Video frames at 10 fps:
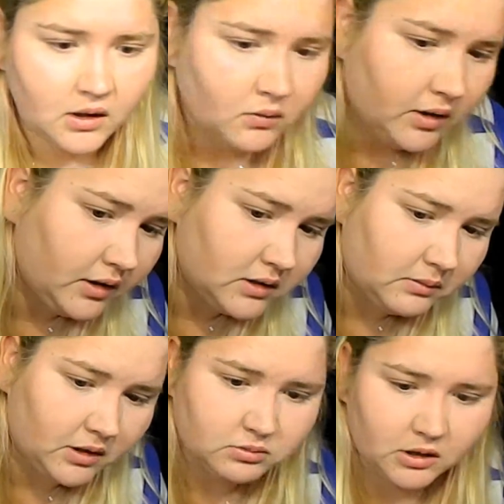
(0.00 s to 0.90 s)
Where is my
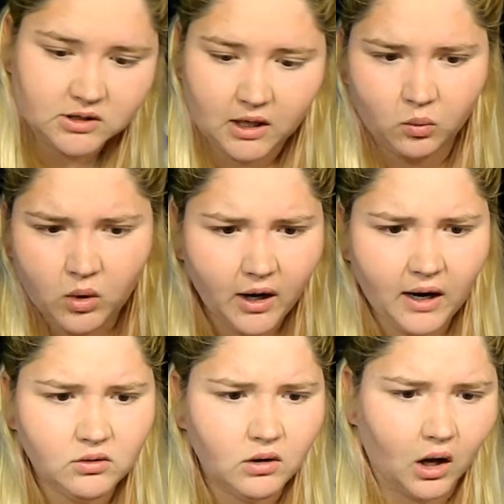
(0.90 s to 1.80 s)
blush brush at? Where
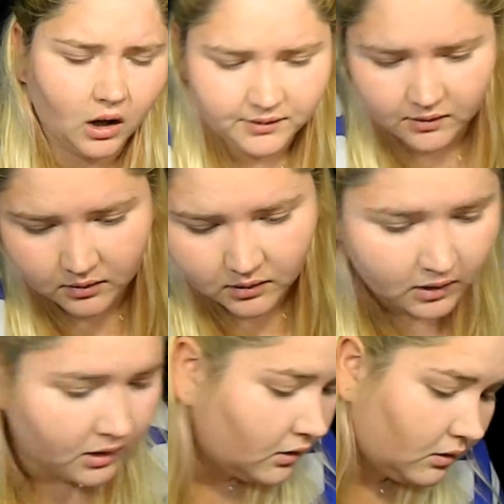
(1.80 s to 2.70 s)
have you gone?
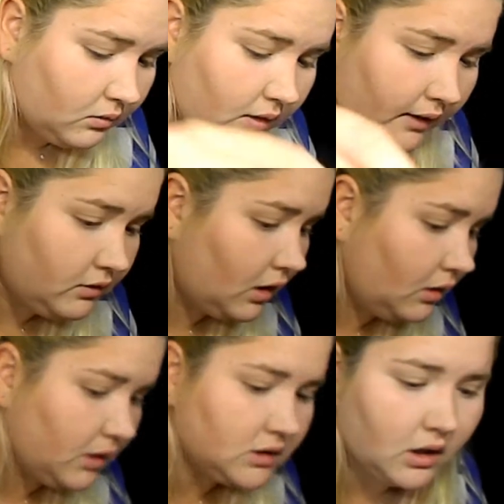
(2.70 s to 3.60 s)
Where have you gone, blush